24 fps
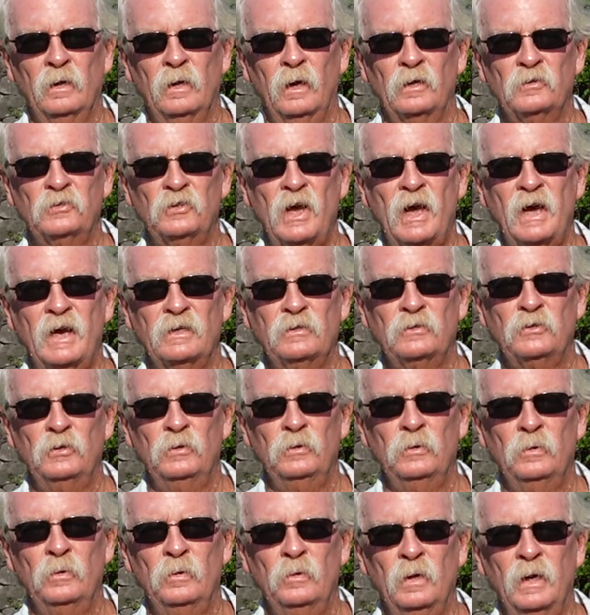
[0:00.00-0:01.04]
assigned
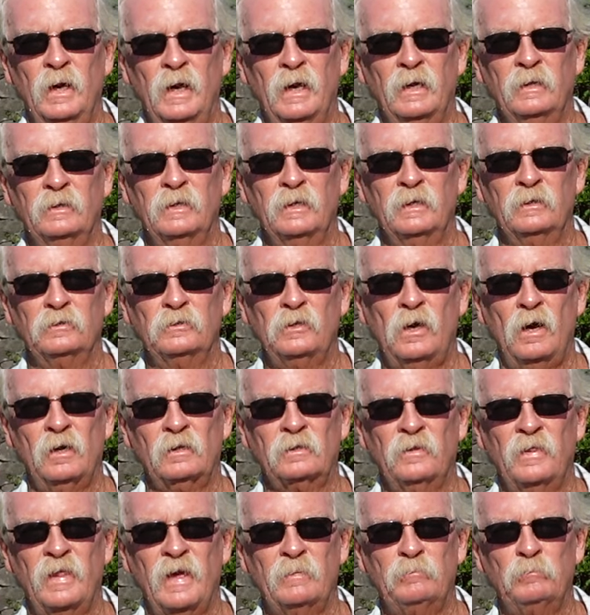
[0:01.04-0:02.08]
to, and then
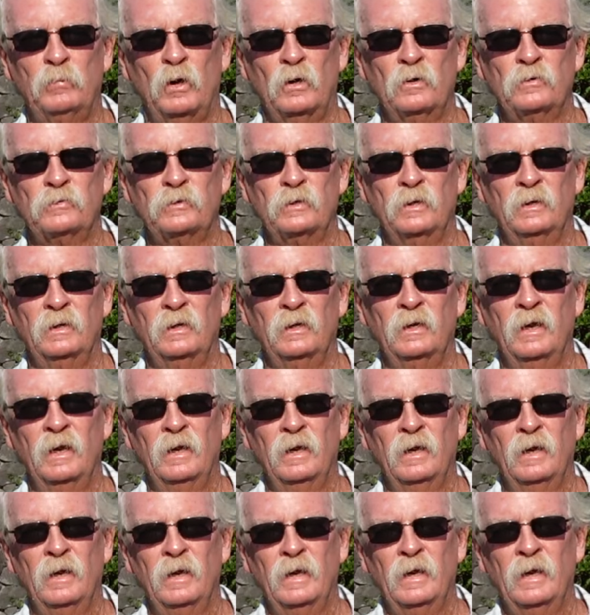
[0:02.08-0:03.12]
talk to that person
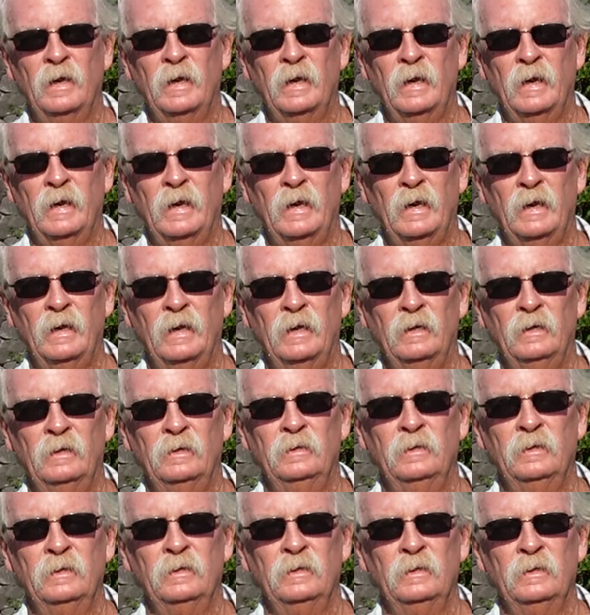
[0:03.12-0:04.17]
and
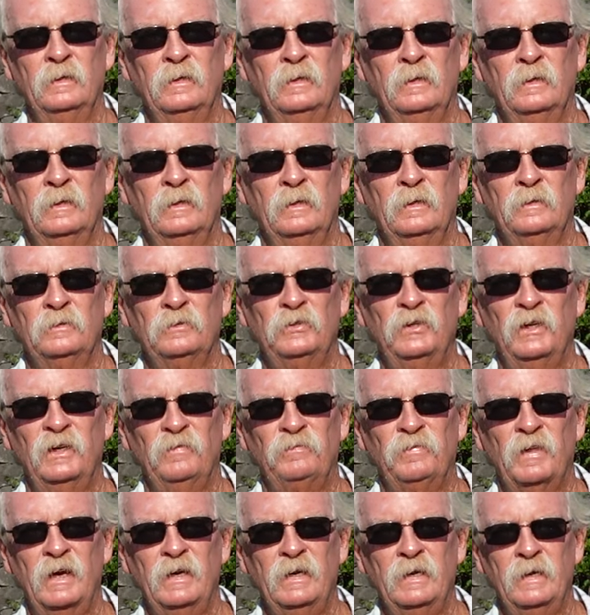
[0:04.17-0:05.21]
see
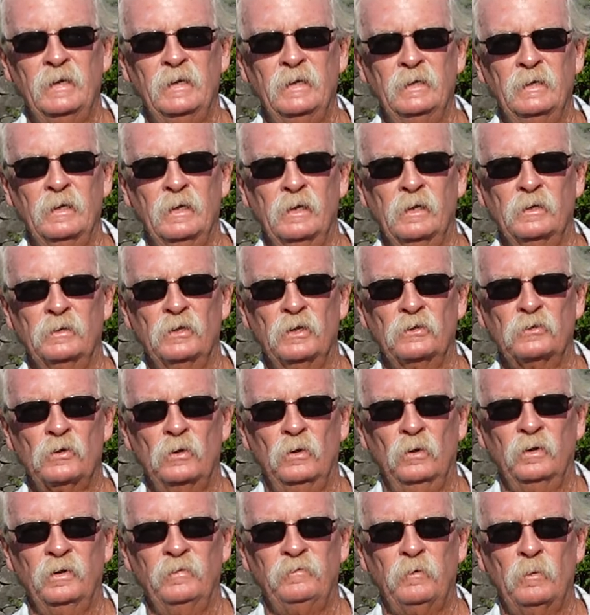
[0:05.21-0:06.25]
if they need any
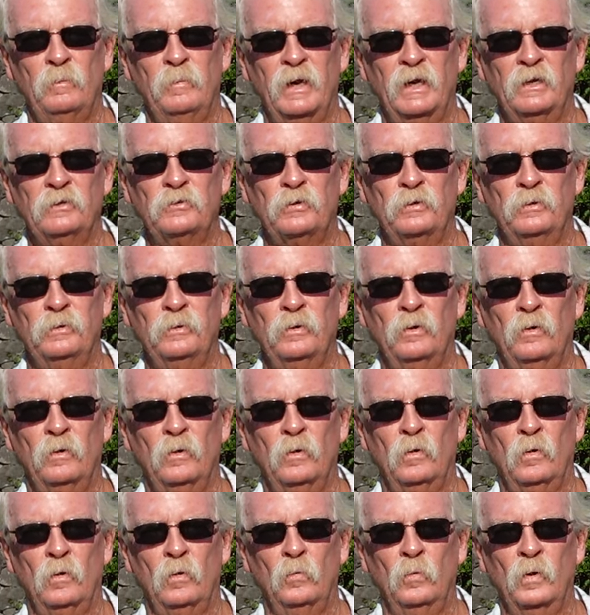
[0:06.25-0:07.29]
additional information or
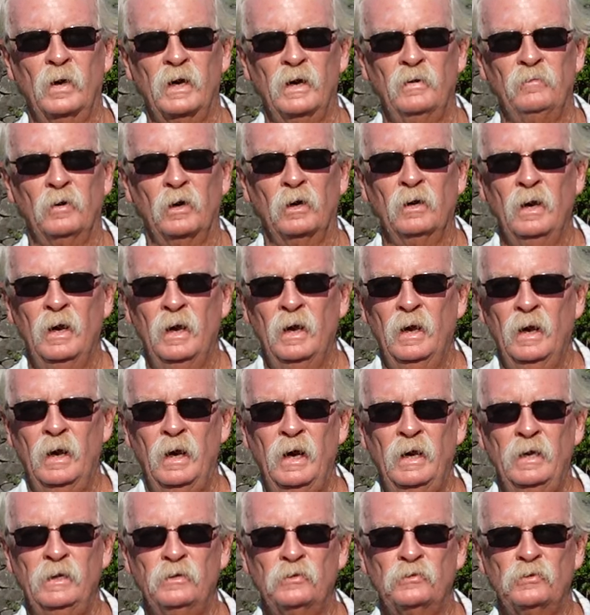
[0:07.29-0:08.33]
whatever.
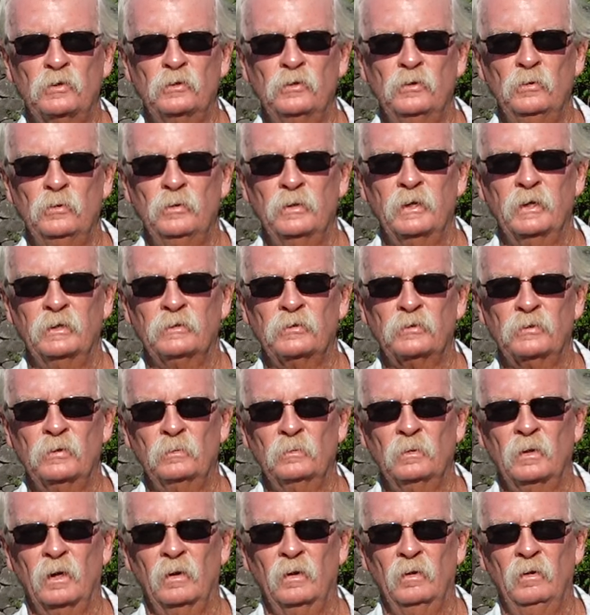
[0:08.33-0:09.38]
I used to do this
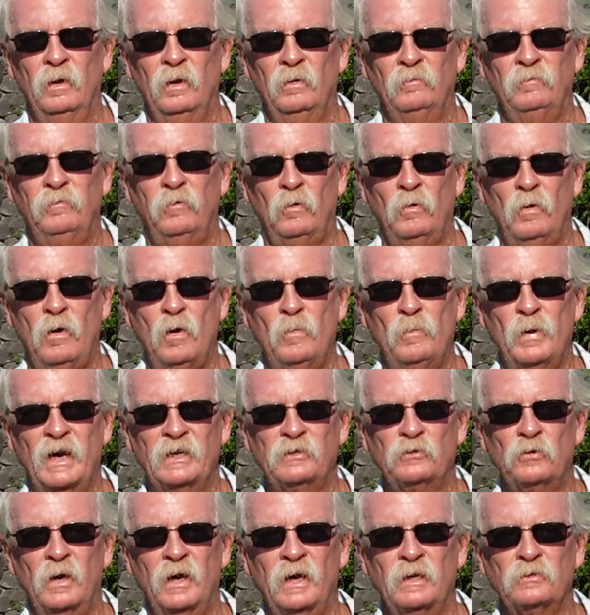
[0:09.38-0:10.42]
for all my
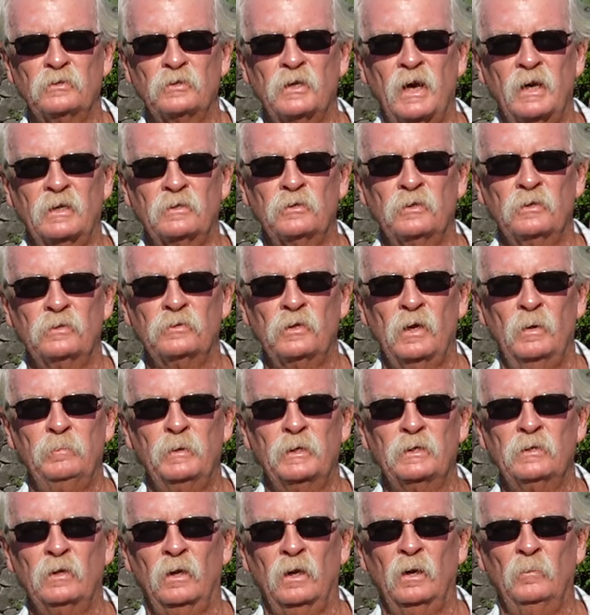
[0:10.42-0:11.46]
transactions up
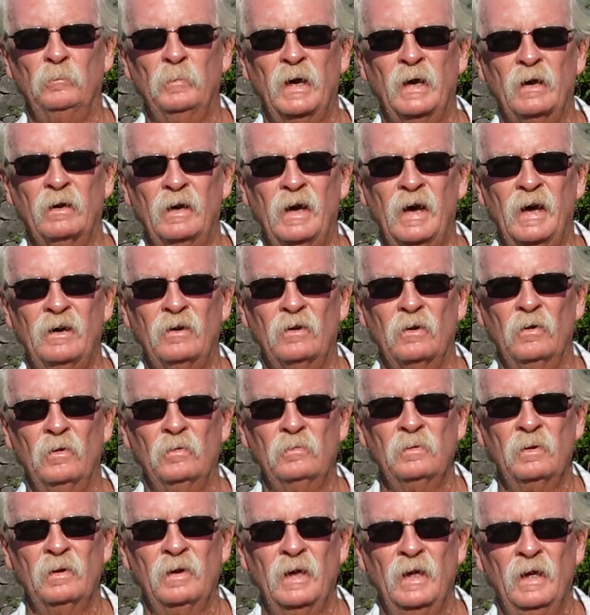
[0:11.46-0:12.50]
until about,
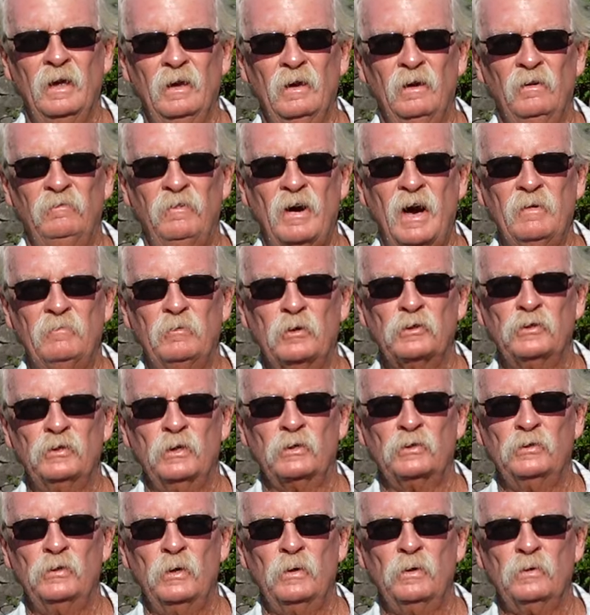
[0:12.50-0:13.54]
5 or
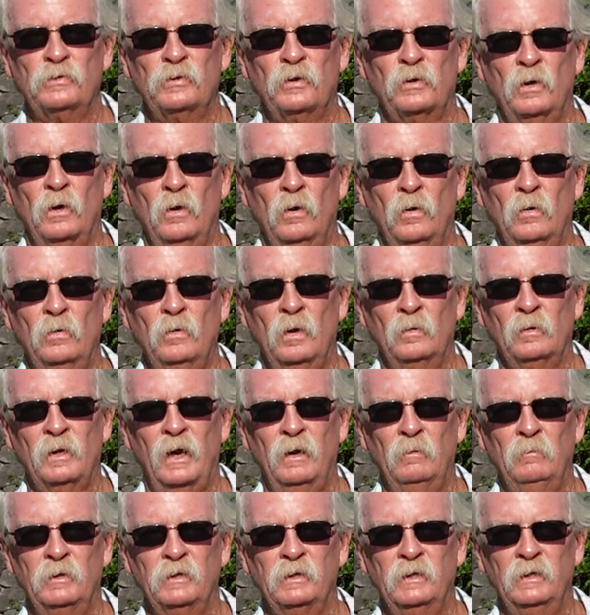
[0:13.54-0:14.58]
6 years ago.
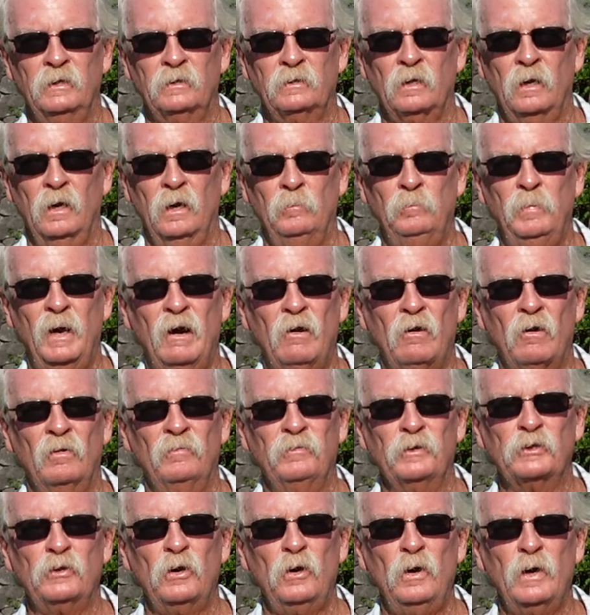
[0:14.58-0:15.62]
I would get a power
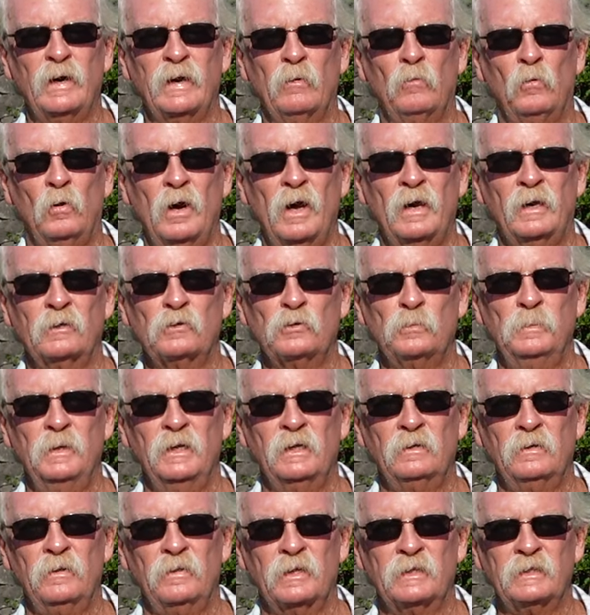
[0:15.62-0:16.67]
of attorney where I could
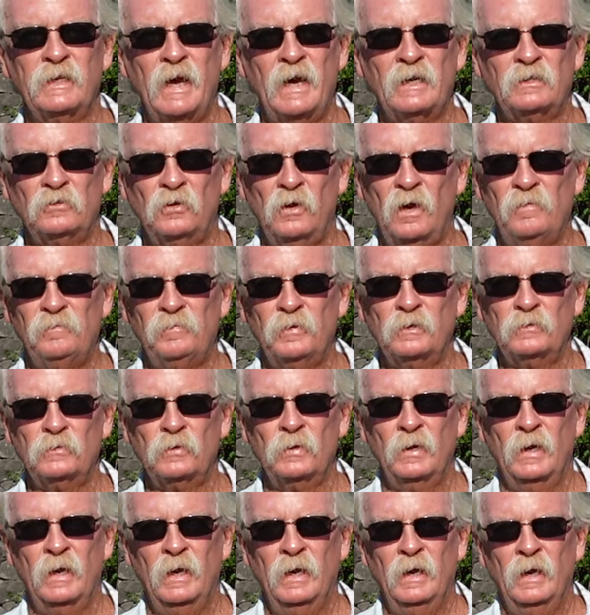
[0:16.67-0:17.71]
speak to the tax
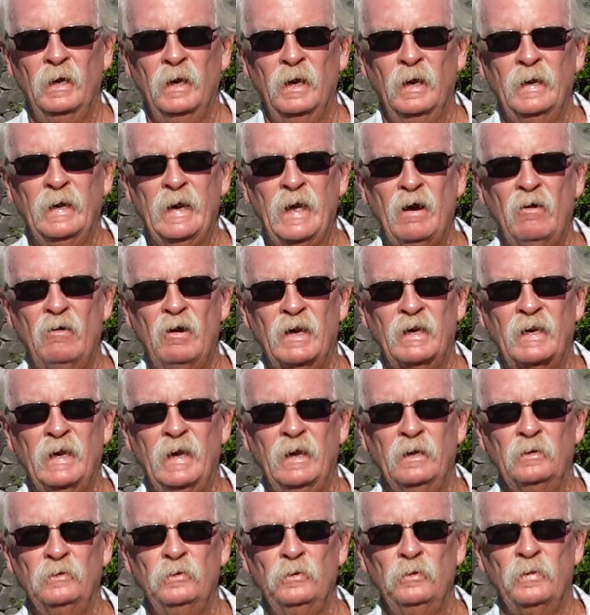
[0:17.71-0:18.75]
office. Now I
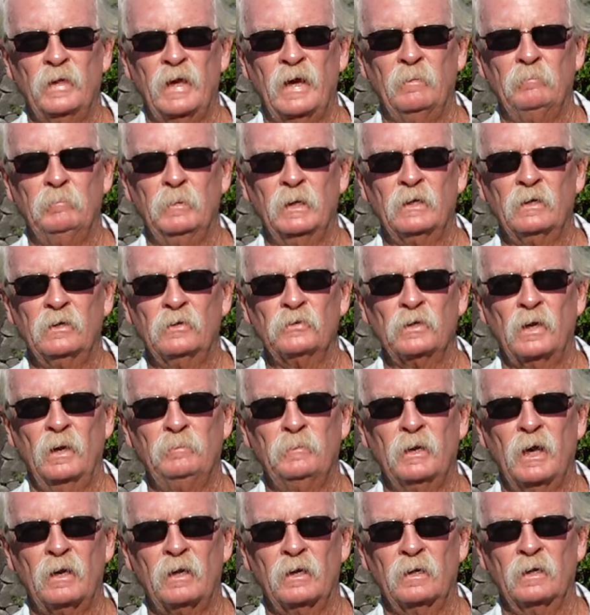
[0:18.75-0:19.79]
can't do that because
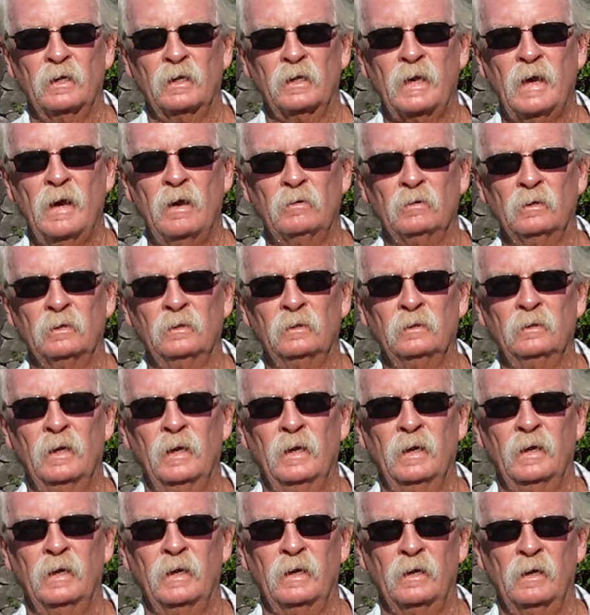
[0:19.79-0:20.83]
I'm not an accountant
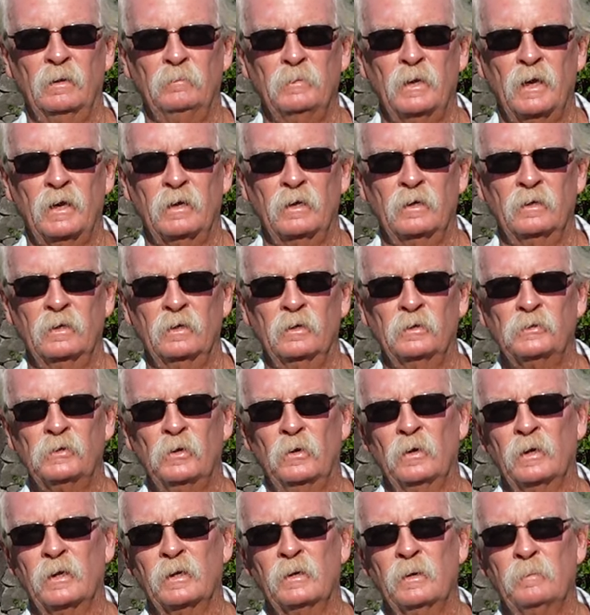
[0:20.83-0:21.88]
and I'm not an
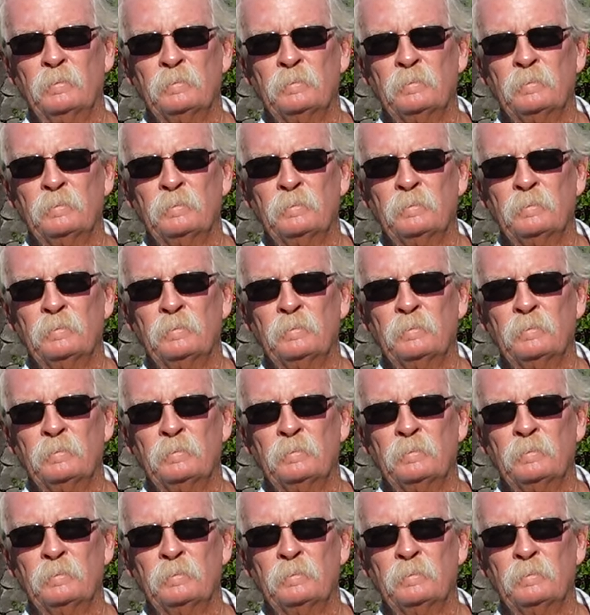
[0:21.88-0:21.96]
attorney.